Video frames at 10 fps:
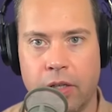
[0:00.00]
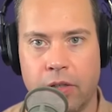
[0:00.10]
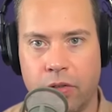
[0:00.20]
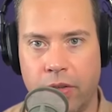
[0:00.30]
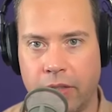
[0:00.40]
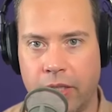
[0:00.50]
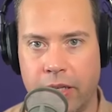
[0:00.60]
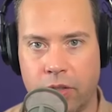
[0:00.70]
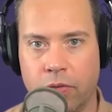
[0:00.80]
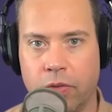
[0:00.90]
So that
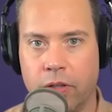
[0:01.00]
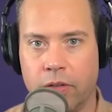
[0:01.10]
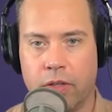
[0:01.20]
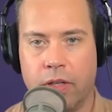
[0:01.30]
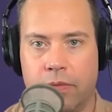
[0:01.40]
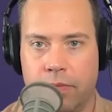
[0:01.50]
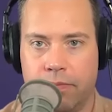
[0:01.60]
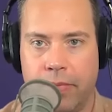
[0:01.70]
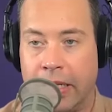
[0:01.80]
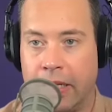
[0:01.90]
takes over,
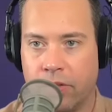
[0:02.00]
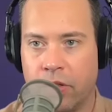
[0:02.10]
I guess,